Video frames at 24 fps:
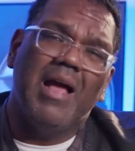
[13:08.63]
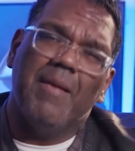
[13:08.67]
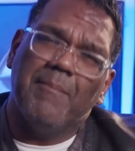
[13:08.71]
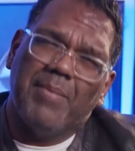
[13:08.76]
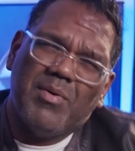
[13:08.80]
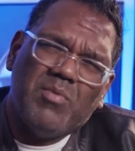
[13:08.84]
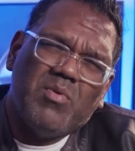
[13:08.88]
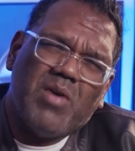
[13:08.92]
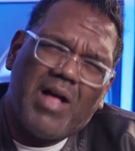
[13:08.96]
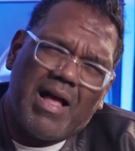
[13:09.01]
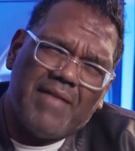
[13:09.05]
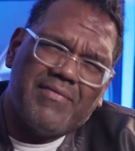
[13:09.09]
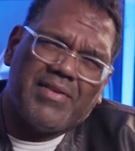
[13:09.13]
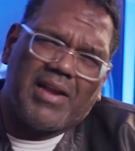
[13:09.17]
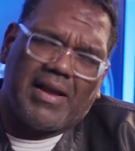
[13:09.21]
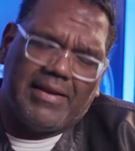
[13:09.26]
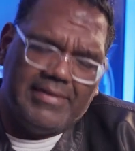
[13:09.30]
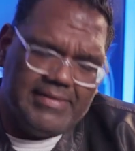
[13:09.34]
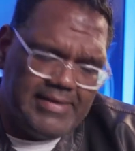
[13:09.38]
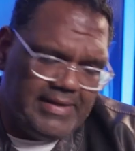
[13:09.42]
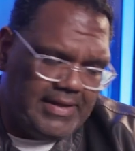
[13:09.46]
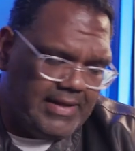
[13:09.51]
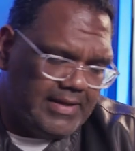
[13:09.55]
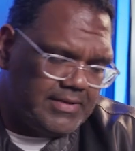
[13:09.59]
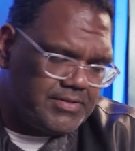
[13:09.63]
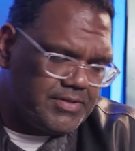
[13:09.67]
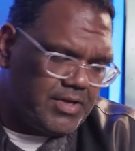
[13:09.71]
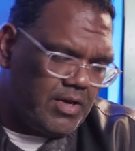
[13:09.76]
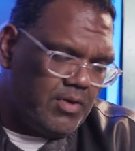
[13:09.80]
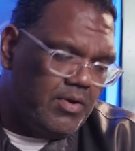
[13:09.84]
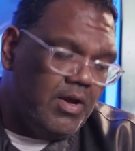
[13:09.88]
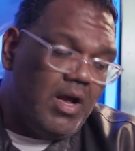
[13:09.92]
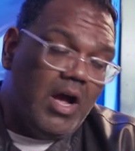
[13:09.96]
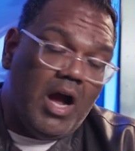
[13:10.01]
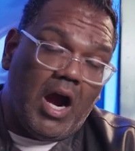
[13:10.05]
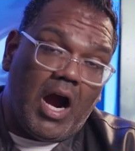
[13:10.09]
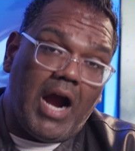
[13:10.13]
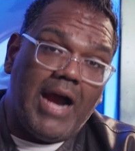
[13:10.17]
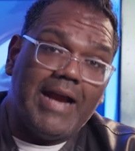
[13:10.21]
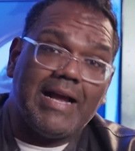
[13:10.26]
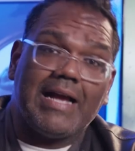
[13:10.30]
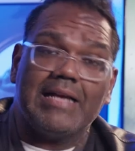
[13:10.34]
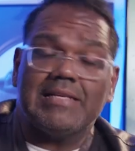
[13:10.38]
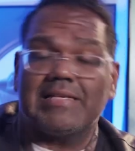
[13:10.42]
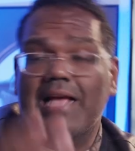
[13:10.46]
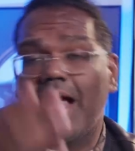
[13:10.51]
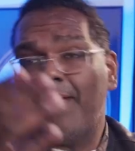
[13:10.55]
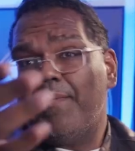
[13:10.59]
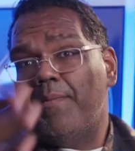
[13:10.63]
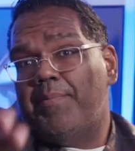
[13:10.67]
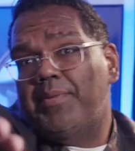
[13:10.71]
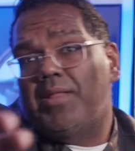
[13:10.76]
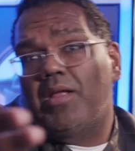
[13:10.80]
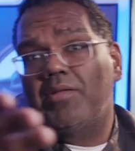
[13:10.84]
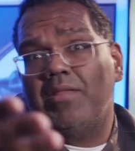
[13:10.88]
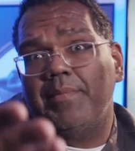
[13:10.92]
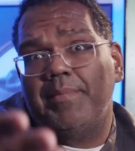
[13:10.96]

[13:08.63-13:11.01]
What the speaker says: But we'll have an idea. So, all right, guys, comment below.